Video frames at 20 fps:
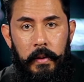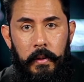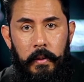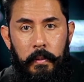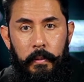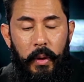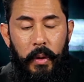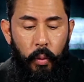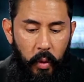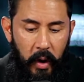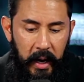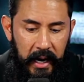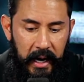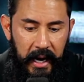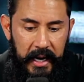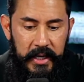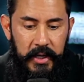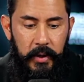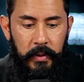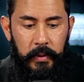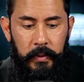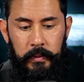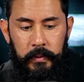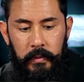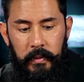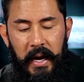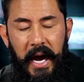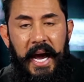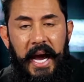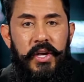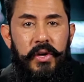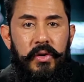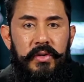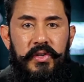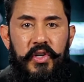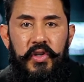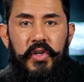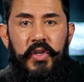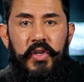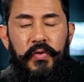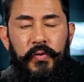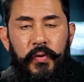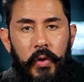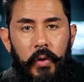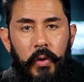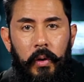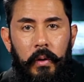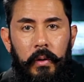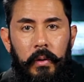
But what did I do? I used this as fuel.